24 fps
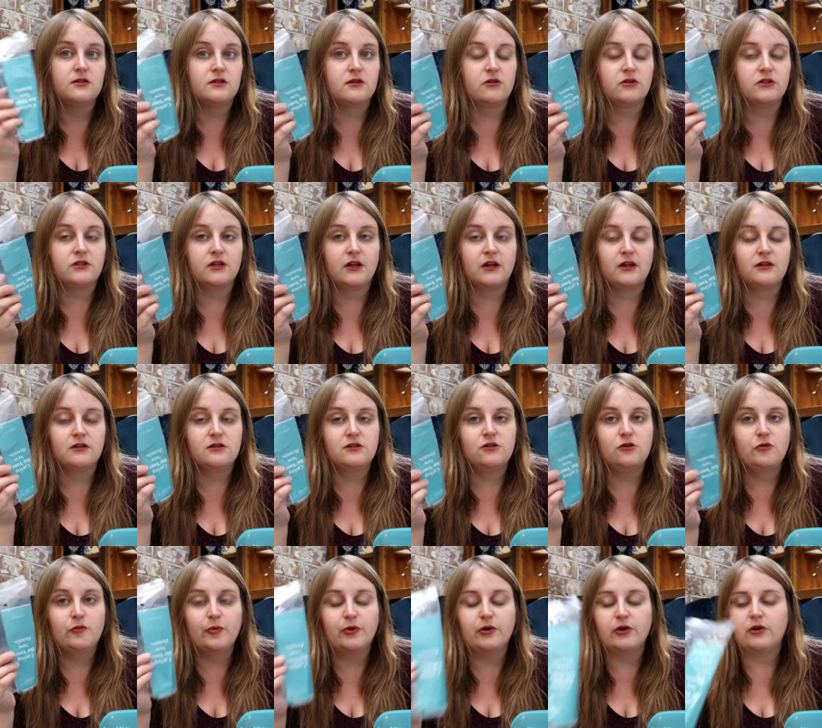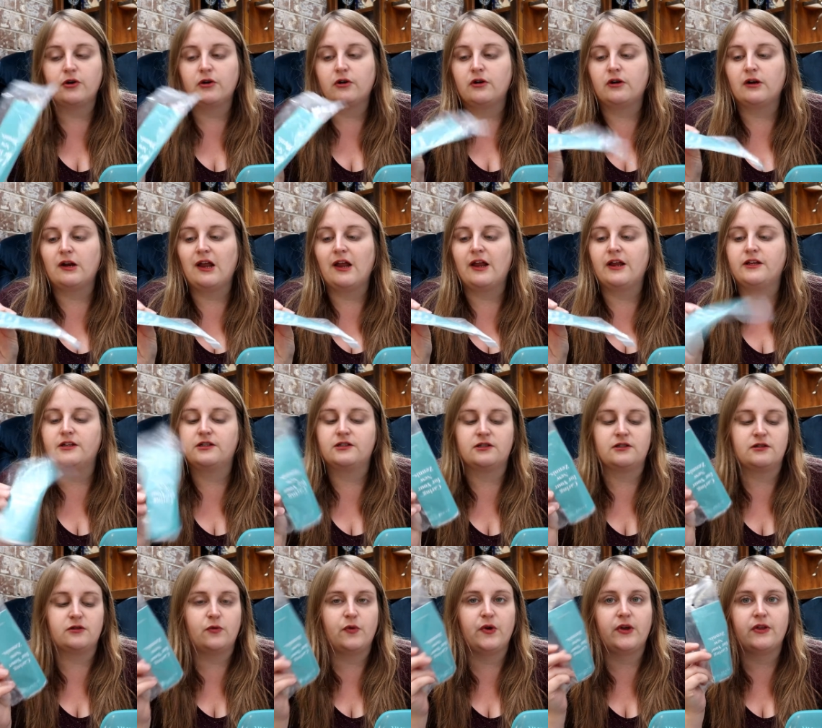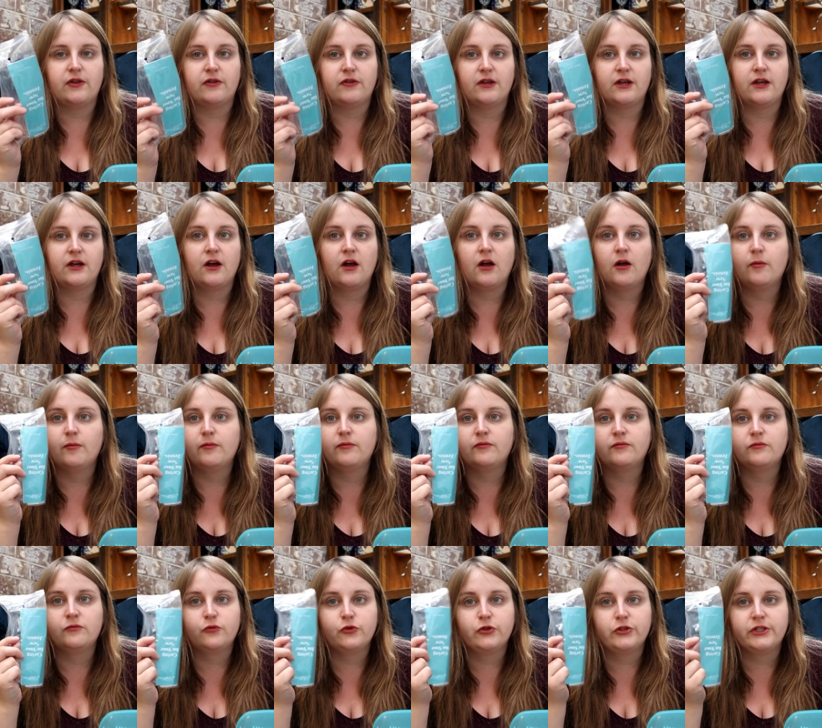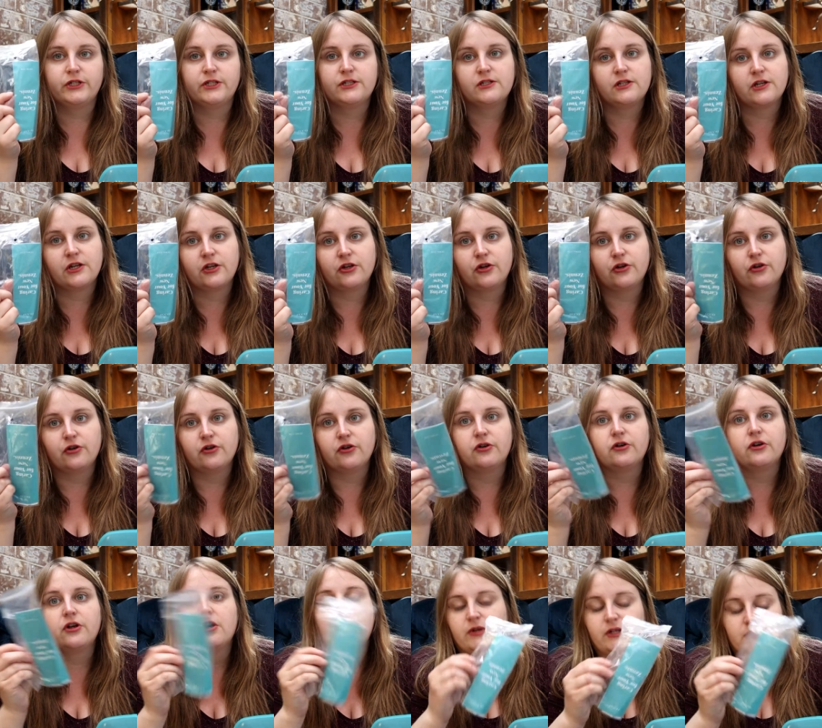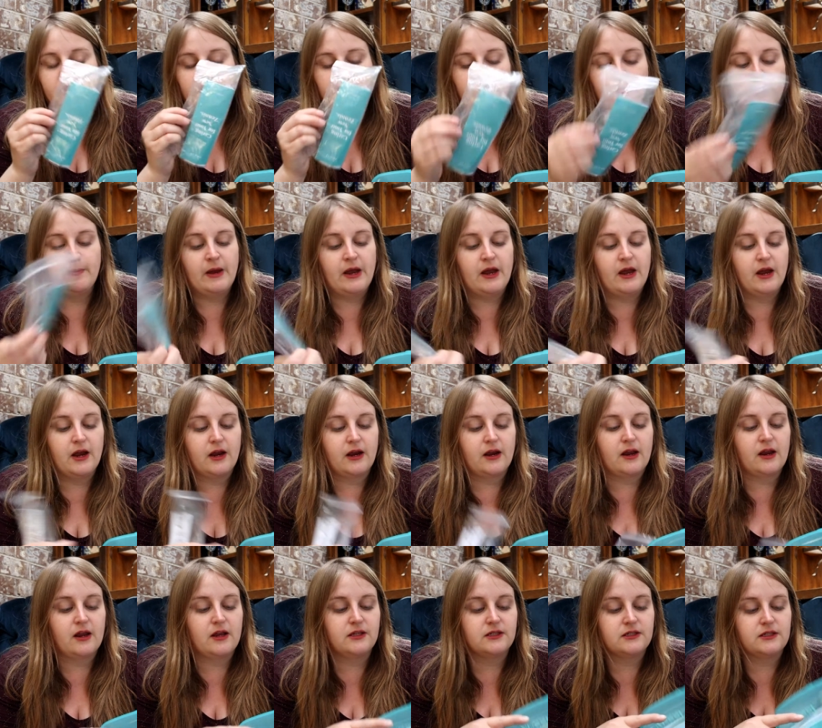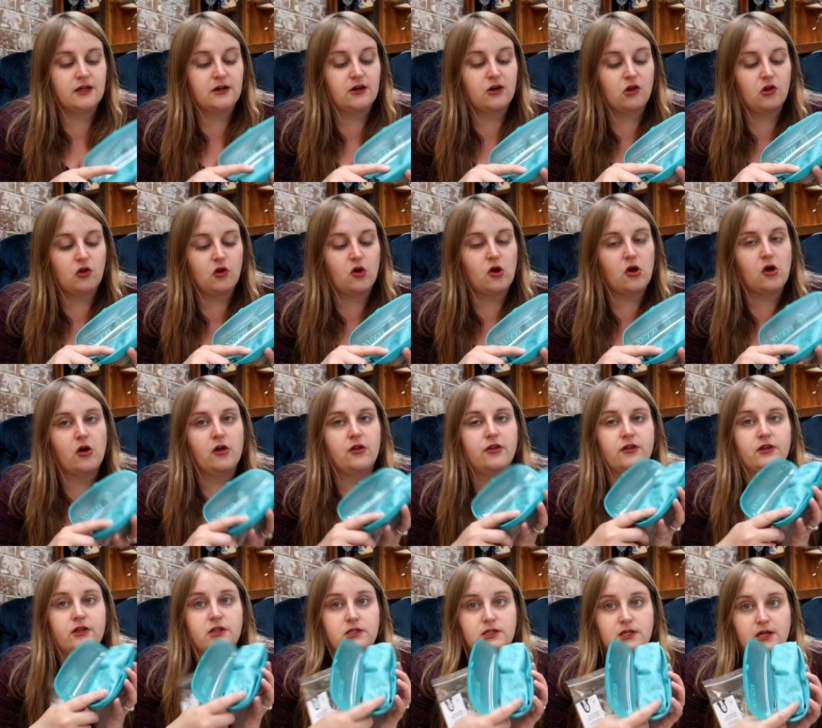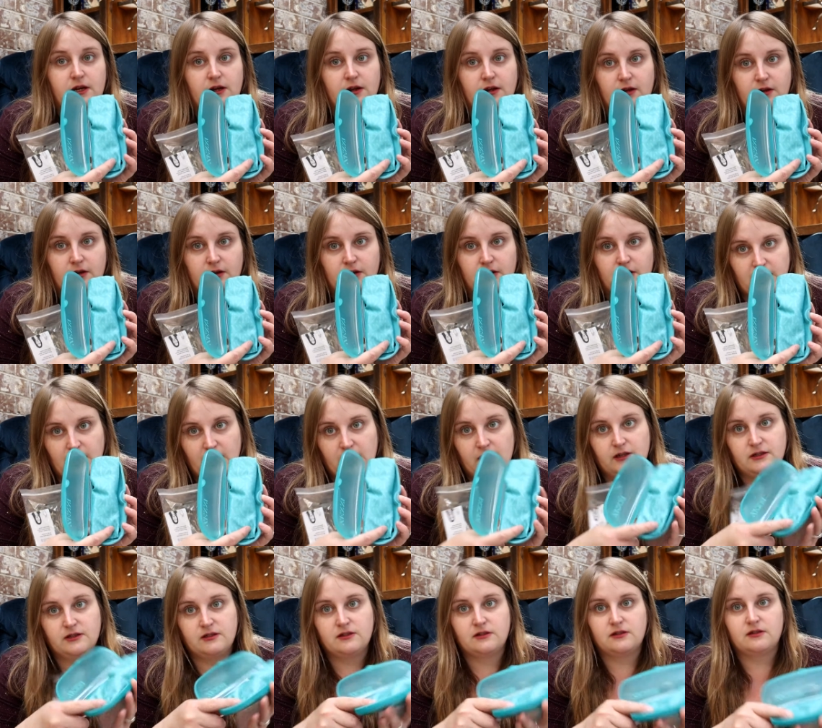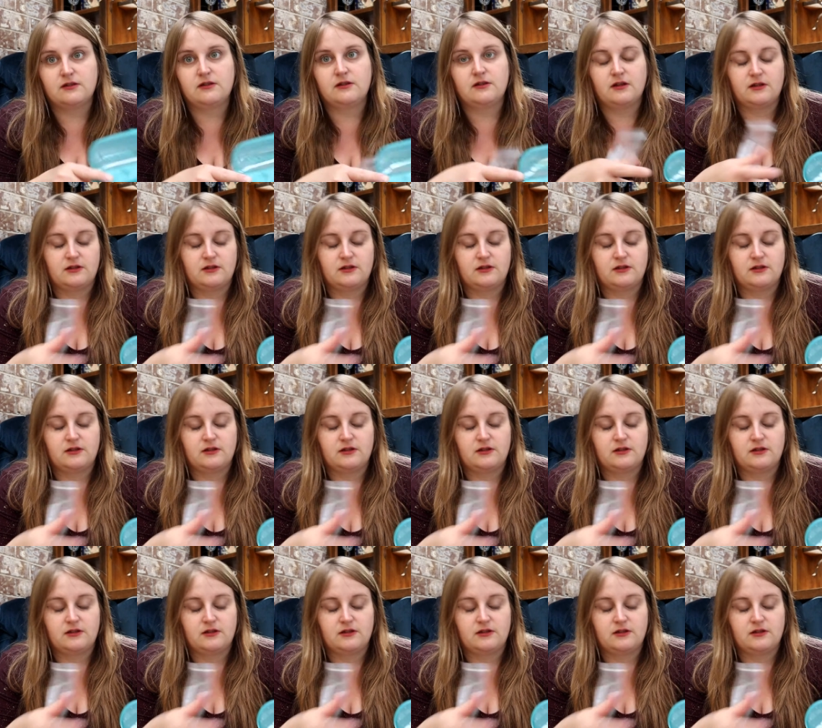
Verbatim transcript: So it's like super nice the way that they come really secured. Inside a bag, inside a cloth, inside a case.